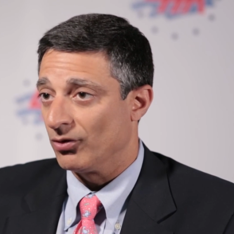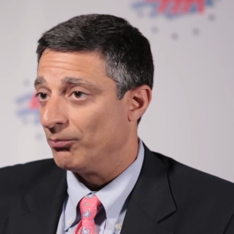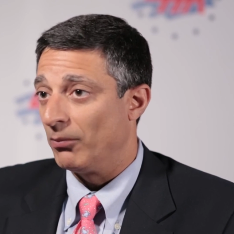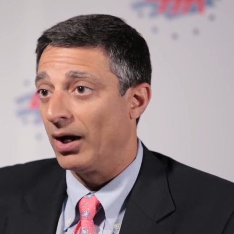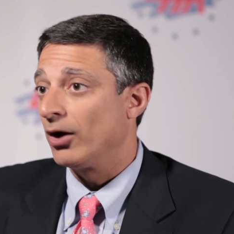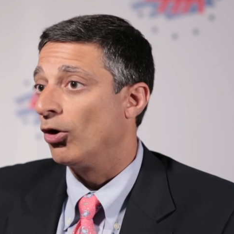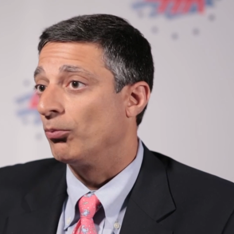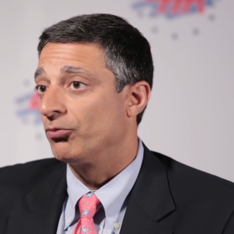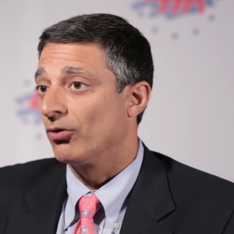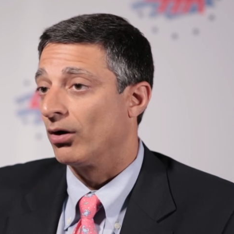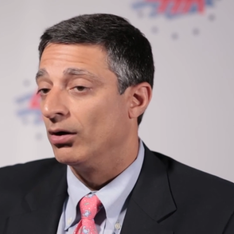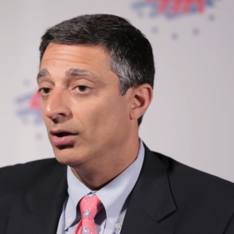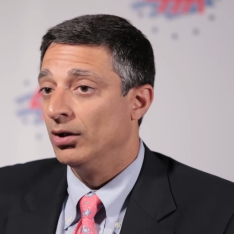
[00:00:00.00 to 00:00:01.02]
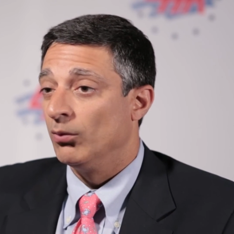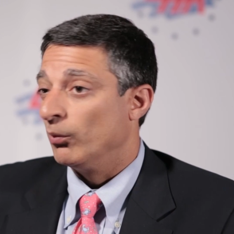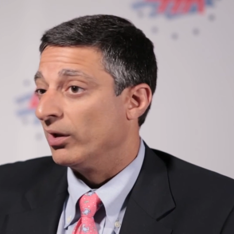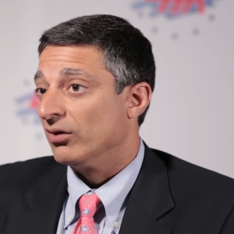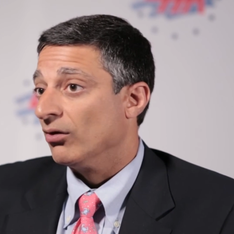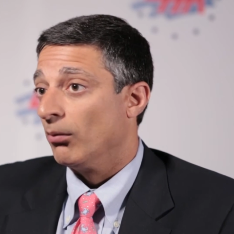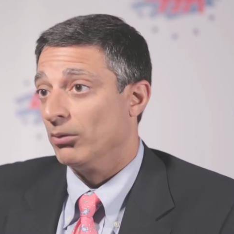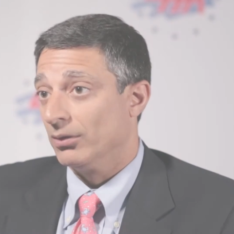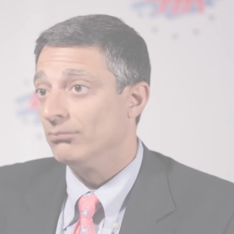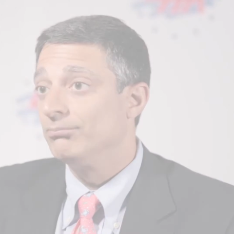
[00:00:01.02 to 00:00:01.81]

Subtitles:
And my hopes are we can double it.